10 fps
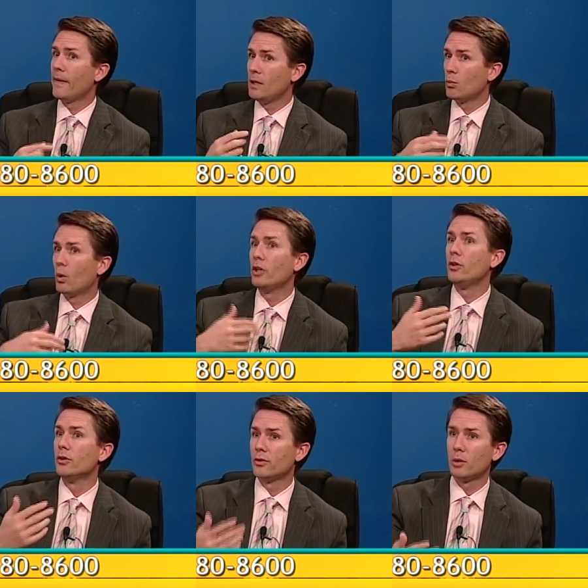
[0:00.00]
that what
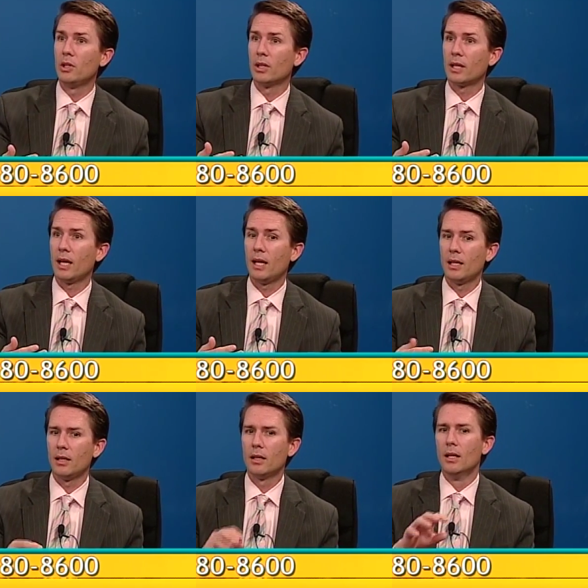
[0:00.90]
you've
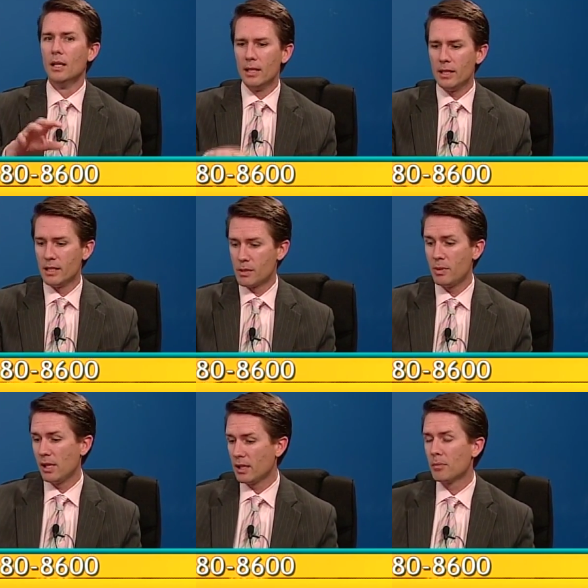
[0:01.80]
communicated is being